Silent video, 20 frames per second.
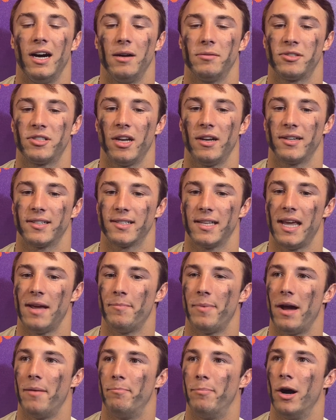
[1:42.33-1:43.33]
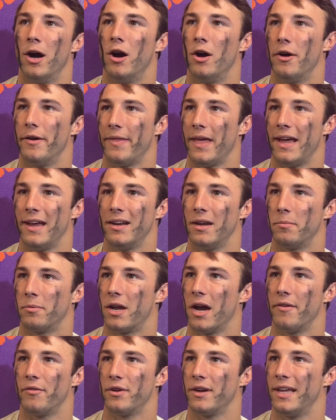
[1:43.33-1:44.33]
stutter slant by Bo, and they end up
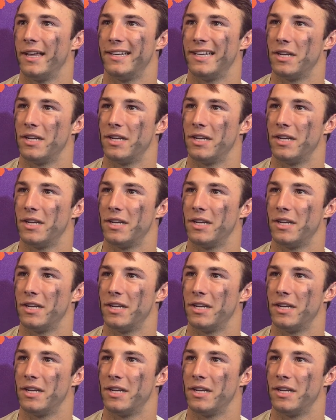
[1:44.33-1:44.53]
covering it,